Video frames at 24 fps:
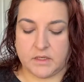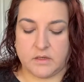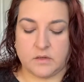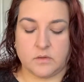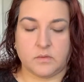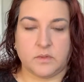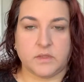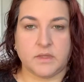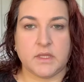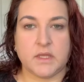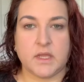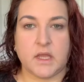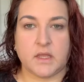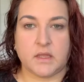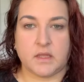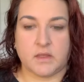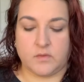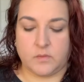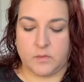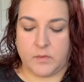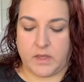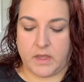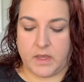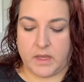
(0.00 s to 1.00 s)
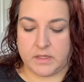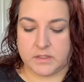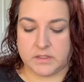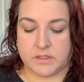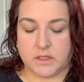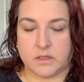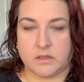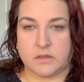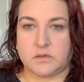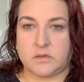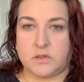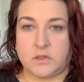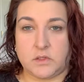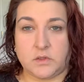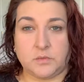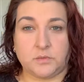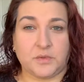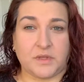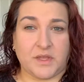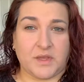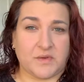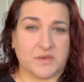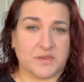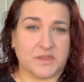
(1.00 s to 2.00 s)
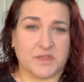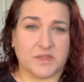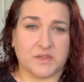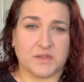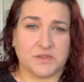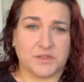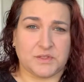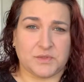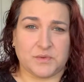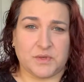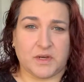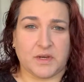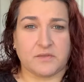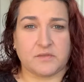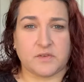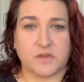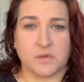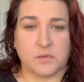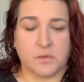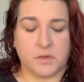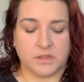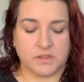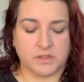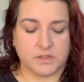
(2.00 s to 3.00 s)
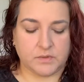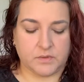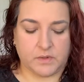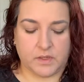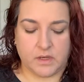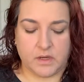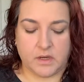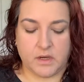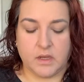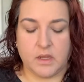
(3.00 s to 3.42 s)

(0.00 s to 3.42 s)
One thing I love about eyeshadow, you play with it, you do whatever you want to it.